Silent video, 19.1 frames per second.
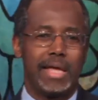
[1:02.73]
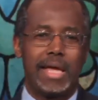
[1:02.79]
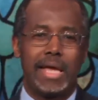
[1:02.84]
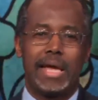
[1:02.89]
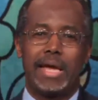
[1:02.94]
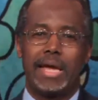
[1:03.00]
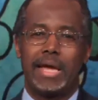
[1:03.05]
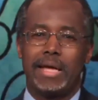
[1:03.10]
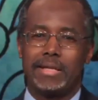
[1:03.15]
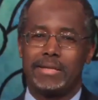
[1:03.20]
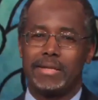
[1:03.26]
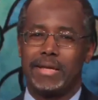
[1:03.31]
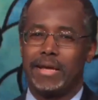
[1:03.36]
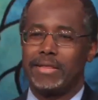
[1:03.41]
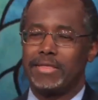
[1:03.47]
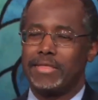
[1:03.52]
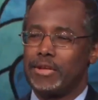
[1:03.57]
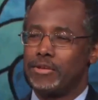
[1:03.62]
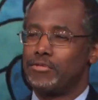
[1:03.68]
And
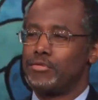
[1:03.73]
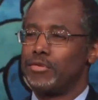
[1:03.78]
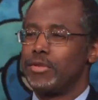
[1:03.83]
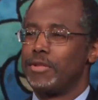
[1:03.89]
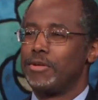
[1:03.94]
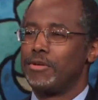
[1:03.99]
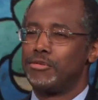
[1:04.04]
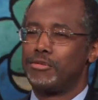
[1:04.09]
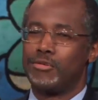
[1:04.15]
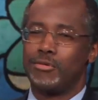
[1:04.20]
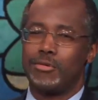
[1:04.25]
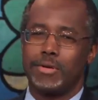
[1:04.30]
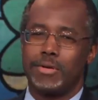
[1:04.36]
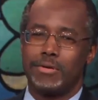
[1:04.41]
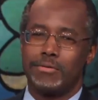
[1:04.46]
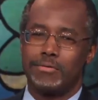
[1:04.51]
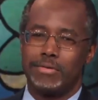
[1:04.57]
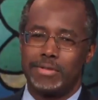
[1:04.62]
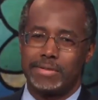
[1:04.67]
thanks for those who
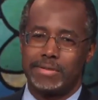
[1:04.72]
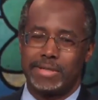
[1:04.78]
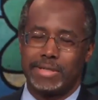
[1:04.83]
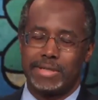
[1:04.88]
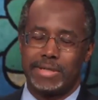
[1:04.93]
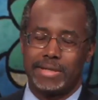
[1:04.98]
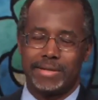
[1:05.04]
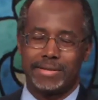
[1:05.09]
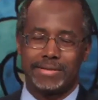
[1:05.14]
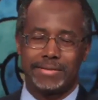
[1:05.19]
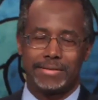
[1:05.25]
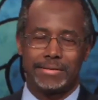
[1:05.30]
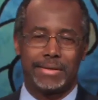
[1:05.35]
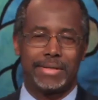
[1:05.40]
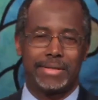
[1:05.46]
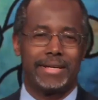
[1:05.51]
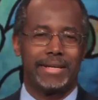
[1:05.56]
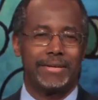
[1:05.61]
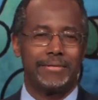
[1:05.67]
are visiting us on
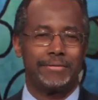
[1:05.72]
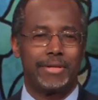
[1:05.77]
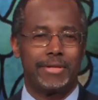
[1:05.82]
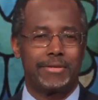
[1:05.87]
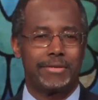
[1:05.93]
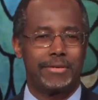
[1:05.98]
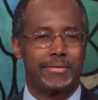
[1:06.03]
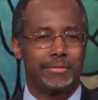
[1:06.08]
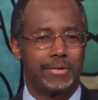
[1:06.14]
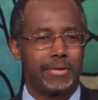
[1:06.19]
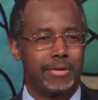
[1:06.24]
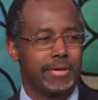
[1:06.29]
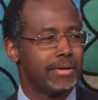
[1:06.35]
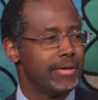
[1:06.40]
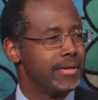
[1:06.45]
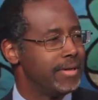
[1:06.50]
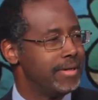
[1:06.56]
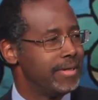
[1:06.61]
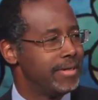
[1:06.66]
television. We're
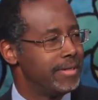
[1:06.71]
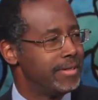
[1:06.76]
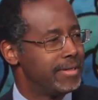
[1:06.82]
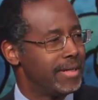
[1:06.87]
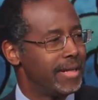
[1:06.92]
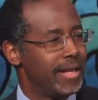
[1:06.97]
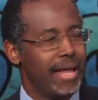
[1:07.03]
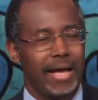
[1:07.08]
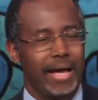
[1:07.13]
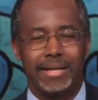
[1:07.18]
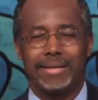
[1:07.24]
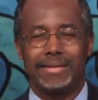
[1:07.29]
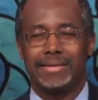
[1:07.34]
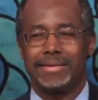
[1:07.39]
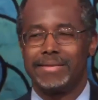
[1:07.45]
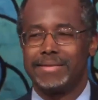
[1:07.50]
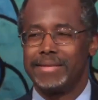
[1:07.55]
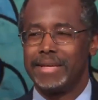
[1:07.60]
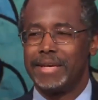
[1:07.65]
delighted to
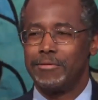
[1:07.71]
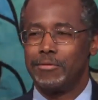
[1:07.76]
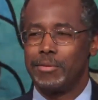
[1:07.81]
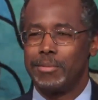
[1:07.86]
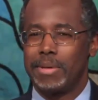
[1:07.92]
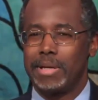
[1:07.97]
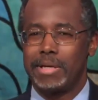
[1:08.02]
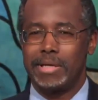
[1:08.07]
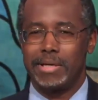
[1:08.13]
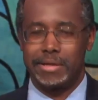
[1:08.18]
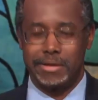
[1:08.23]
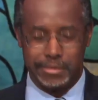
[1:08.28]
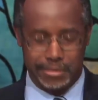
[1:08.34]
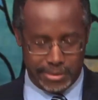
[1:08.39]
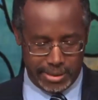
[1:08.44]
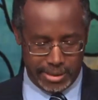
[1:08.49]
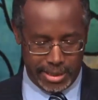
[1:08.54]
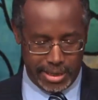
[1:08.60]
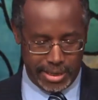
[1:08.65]
see everybody here
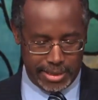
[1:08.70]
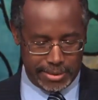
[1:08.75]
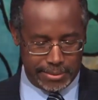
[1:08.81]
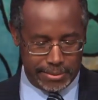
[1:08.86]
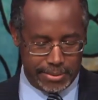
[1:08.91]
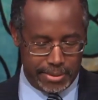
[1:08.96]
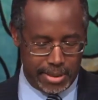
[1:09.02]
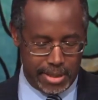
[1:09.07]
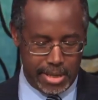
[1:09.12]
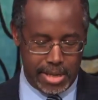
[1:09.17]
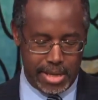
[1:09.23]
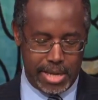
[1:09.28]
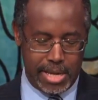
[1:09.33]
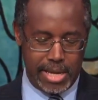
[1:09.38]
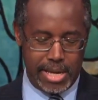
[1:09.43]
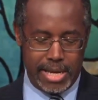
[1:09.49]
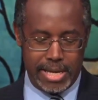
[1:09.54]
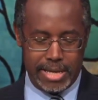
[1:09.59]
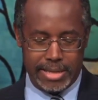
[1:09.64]
tonight.
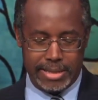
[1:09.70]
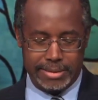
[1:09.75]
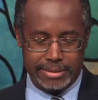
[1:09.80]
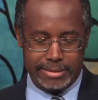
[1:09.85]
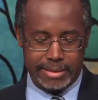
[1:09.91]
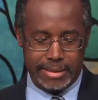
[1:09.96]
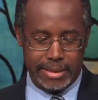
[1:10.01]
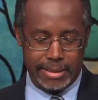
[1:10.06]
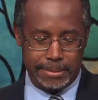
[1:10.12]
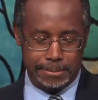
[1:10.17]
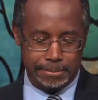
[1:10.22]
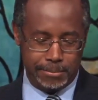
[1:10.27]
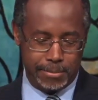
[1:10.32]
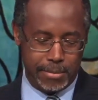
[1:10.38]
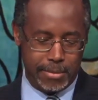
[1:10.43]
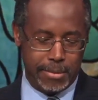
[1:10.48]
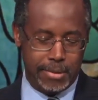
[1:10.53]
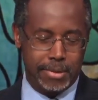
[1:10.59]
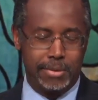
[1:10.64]
And
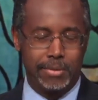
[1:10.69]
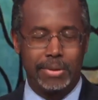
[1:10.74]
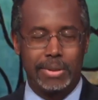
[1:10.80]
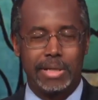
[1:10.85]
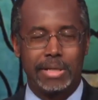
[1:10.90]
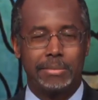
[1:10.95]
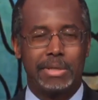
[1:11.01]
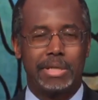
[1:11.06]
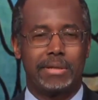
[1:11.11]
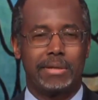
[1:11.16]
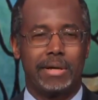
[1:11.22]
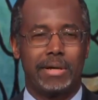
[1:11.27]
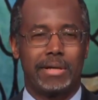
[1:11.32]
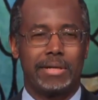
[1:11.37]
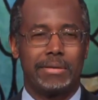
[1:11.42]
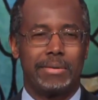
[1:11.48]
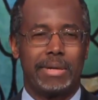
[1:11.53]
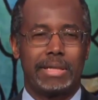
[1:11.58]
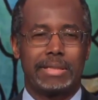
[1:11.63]
we're going to be talking
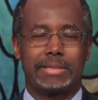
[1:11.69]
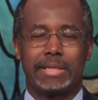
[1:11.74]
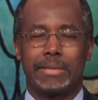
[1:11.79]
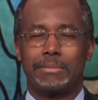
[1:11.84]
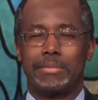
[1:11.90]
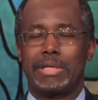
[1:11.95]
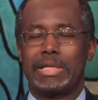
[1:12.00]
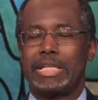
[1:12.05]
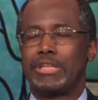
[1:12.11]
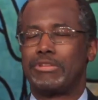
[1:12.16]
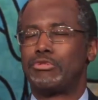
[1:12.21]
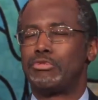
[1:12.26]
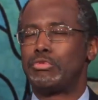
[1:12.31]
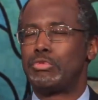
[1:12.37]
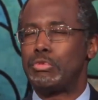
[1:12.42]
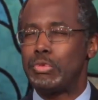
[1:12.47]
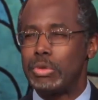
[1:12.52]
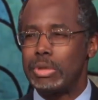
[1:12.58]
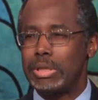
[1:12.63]
about something that's
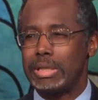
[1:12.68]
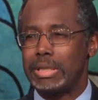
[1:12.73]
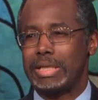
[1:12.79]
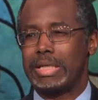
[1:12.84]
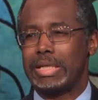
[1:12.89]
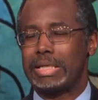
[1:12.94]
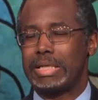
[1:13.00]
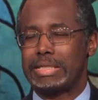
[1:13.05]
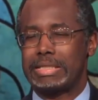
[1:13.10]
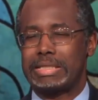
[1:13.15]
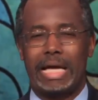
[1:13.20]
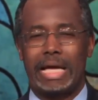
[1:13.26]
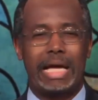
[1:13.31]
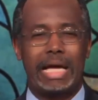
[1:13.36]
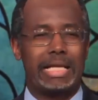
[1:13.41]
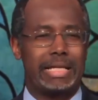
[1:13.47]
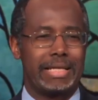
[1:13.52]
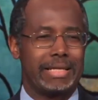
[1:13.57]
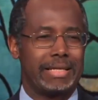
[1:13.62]
really
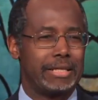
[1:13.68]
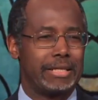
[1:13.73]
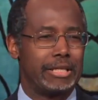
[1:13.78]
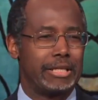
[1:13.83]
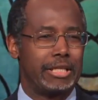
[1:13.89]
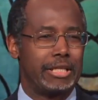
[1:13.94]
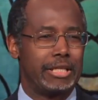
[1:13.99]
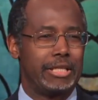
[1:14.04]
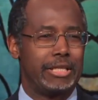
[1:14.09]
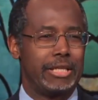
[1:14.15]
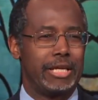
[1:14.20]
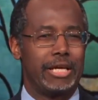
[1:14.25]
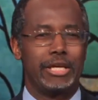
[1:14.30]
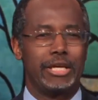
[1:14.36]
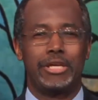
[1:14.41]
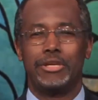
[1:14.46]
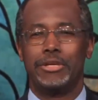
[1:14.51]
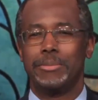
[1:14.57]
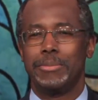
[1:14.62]
exciting, the
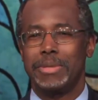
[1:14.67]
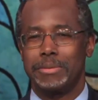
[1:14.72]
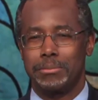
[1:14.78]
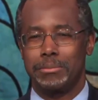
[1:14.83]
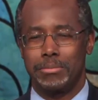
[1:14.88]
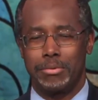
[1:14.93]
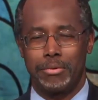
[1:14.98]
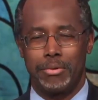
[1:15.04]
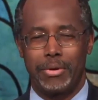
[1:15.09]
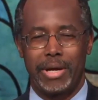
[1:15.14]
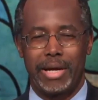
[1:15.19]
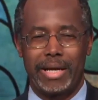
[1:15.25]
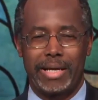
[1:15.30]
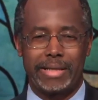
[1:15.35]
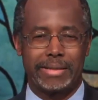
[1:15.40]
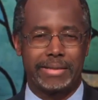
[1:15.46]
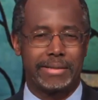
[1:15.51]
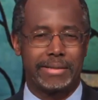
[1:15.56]
human brain.